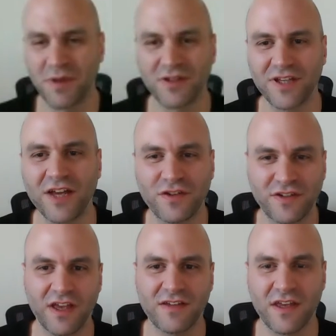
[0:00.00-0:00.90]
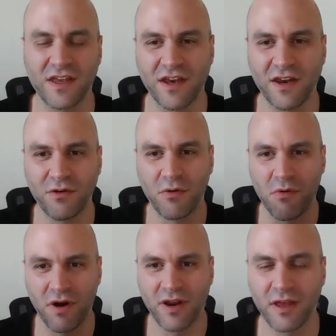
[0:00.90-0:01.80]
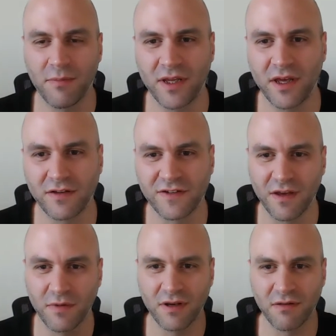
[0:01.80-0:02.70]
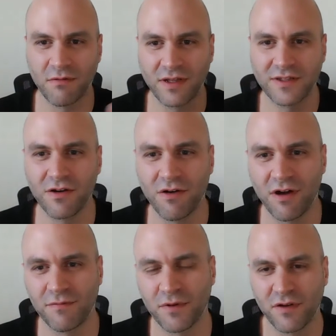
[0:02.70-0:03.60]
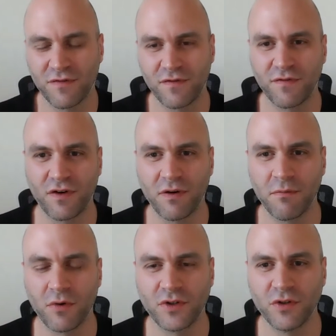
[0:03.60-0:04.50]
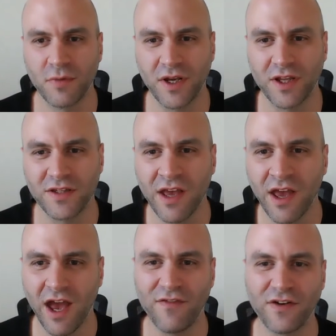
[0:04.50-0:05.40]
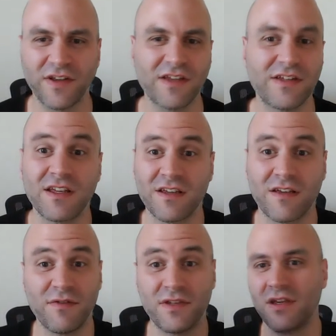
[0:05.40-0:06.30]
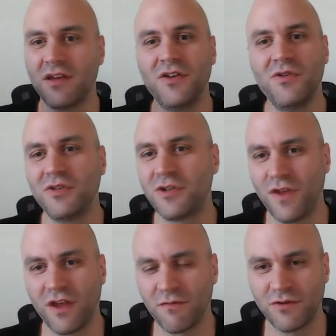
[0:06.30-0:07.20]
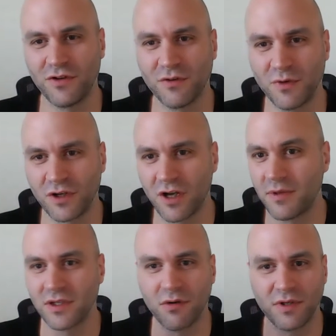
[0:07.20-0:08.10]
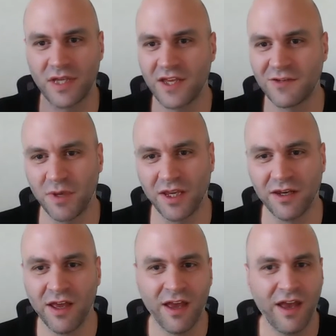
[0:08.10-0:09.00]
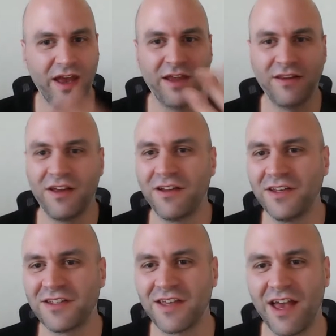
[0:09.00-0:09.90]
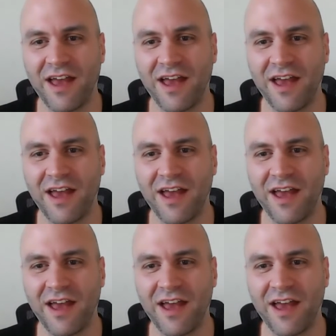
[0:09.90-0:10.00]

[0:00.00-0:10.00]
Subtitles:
because advertising, and I know we're running a bit out of time, let's go on because for more 2 minutes. Advertising is obviously a huge thing during the World Cup. It's always has been. And this